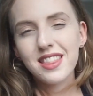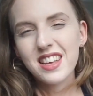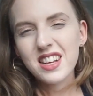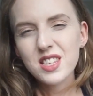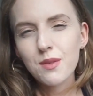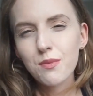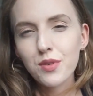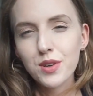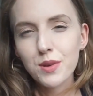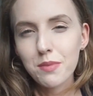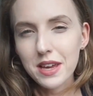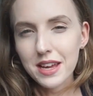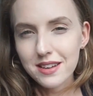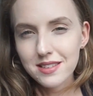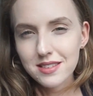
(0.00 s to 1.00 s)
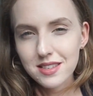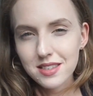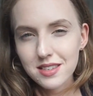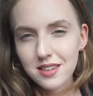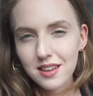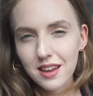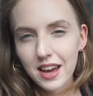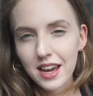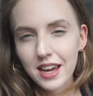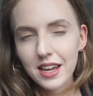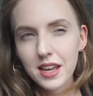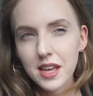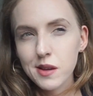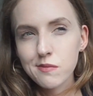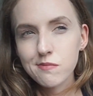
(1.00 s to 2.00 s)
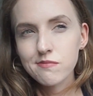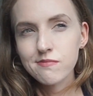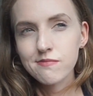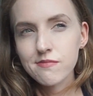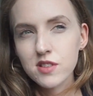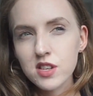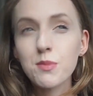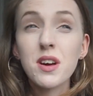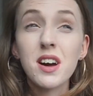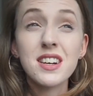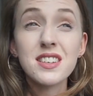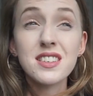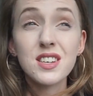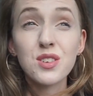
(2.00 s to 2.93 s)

that's up for debate. To be honest,